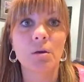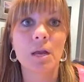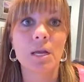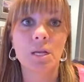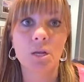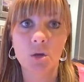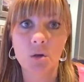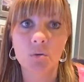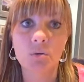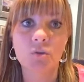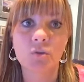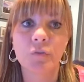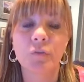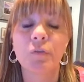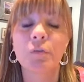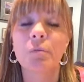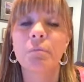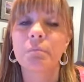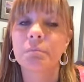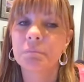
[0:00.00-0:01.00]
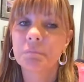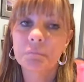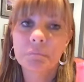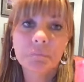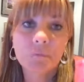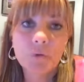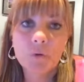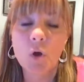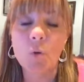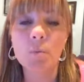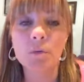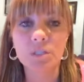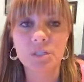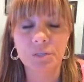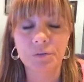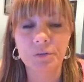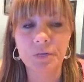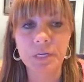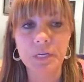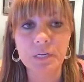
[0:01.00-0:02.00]
and a coach for almost
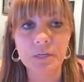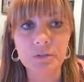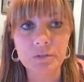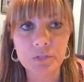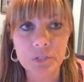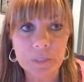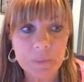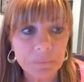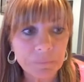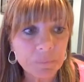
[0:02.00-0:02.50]
30 years.